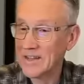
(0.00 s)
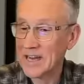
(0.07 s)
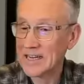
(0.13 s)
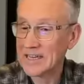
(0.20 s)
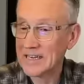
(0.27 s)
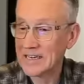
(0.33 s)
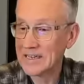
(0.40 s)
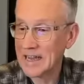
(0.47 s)
That I
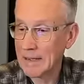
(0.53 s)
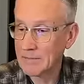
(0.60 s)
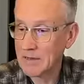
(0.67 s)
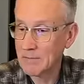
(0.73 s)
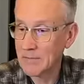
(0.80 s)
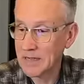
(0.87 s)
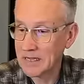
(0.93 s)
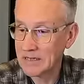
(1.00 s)
did adapt
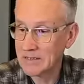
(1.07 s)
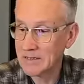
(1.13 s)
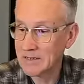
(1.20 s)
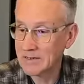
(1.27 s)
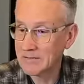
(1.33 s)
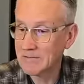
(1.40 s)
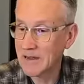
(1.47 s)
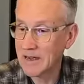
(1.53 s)
to
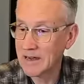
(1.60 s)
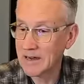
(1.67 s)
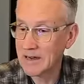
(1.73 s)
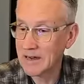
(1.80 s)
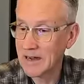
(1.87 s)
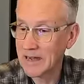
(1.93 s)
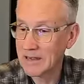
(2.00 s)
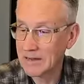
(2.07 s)
beans,
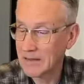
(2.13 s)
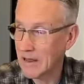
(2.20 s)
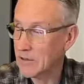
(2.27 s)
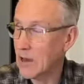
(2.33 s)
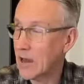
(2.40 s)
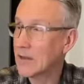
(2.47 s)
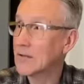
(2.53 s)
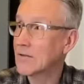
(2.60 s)
I
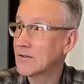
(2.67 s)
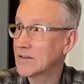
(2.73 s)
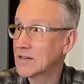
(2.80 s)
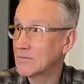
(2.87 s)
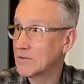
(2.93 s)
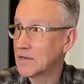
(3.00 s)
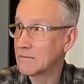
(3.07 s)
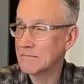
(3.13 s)
thought
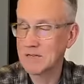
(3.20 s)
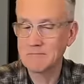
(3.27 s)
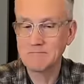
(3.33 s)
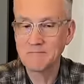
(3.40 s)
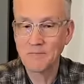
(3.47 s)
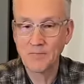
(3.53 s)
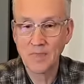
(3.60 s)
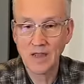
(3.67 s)
noticeably, but
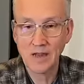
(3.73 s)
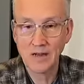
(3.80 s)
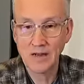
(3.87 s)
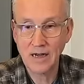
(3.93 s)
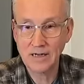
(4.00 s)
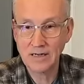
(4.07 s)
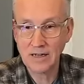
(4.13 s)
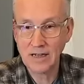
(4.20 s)
not the